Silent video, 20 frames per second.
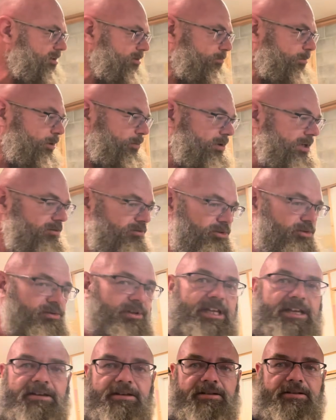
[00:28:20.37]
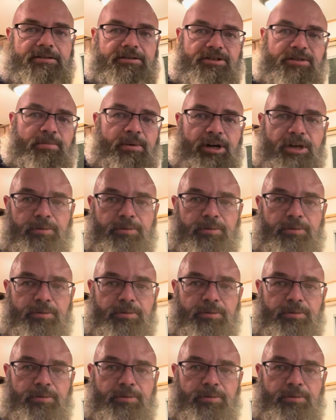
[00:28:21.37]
But we're gonna have to do that tomorrow,